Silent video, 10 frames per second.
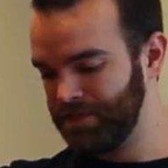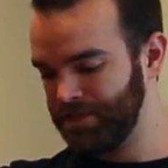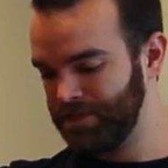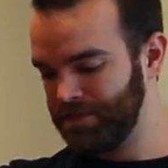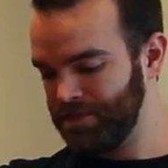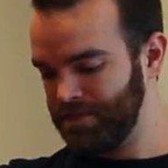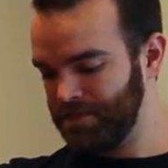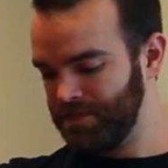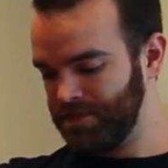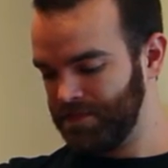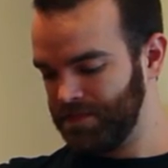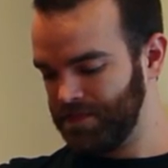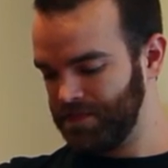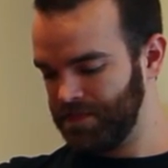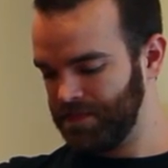
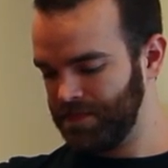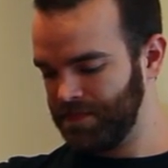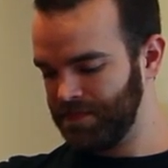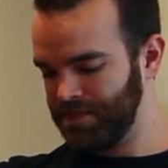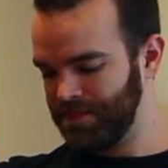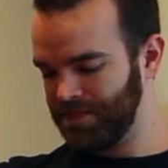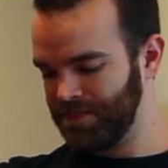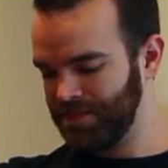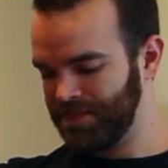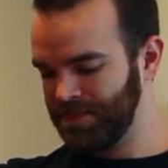This person isn't speaking.